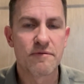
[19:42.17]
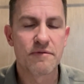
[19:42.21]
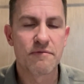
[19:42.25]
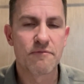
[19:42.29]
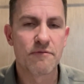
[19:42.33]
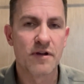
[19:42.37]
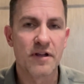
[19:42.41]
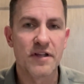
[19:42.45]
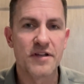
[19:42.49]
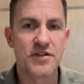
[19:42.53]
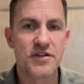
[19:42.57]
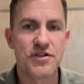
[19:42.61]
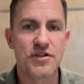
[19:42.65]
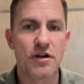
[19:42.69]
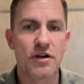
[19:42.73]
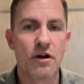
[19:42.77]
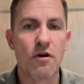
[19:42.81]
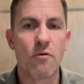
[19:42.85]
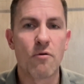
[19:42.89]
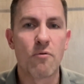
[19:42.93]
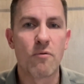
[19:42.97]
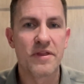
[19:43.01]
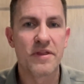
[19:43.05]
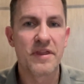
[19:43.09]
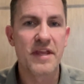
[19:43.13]
really show
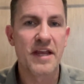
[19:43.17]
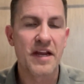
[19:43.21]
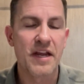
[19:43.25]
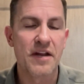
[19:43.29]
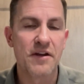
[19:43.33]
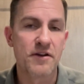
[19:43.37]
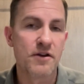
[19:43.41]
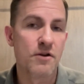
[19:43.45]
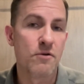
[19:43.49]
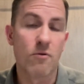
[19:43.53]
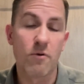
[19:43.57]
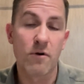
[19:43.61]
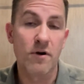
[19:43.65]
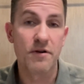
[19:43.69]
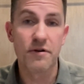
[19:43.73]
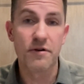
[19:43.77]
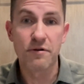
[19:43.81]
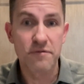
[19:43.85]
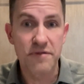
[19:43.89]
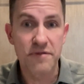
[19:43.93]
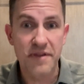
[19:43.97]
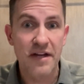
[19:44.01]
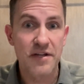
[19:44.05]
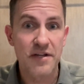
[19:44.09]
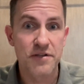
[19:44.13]
what they can do, or
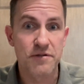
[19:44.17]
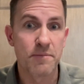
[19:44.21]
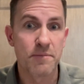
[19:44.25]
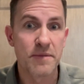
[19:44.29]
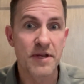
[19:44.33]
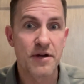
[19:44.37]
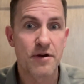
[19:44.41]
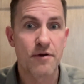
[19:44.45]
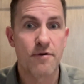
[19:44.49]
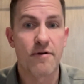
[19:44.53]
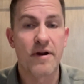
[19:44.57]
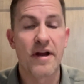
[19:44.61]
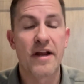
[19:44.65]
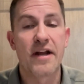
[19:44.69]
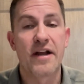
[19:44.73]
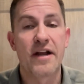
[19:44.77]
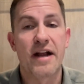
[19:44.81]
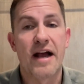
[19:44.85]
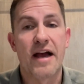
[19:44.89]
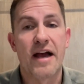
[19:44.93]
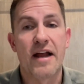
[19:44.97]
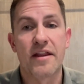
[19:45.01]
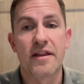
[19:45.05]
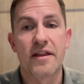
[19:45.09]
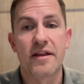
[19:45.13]
new things will be created
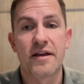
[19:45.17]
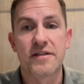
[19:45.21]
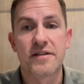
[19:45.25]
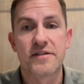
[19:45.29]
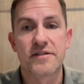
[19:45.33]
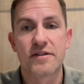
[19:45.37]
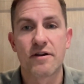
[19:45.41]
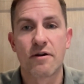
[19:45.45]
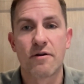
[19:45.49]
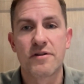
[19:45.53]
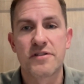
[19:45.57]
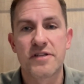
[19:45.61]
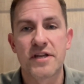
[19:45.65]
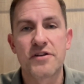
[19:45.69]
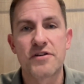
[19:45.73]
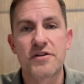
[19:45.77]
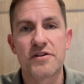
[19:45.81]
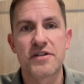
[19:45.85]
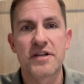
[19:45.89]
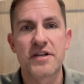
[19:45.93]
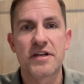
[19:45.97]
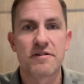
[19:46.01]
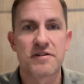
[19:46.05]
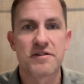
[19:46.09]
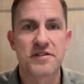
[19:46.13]
out of this. So it's
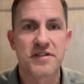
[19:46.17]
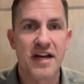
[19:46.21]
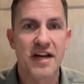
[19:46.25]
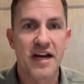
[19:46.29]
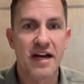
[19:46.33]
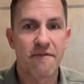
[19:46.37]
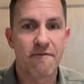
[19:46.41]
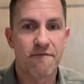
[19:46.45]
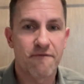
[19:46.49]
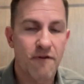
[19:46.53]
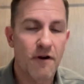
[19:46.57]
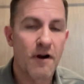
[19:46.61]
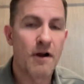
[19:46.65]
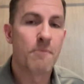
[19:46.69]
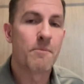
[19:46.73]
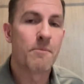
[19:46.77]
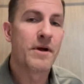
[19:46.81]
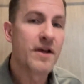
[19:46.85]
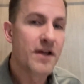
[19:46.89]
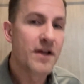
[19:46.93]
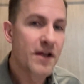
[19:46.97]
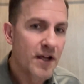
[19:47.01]
interesting you're saying from